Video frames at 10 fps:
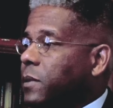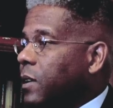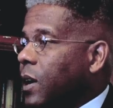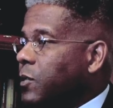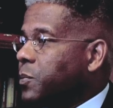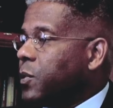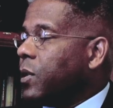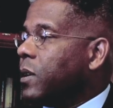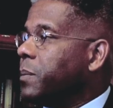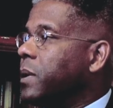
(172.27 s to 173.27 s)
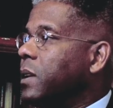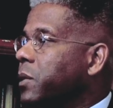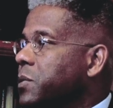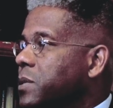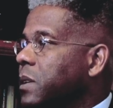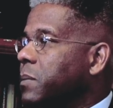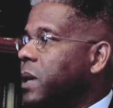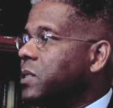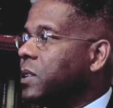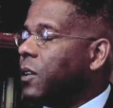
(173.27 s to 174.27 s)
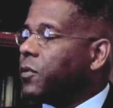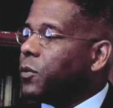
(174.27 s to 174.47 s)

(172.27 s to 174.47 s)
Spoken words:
You know, I was brought up in the inner city myself,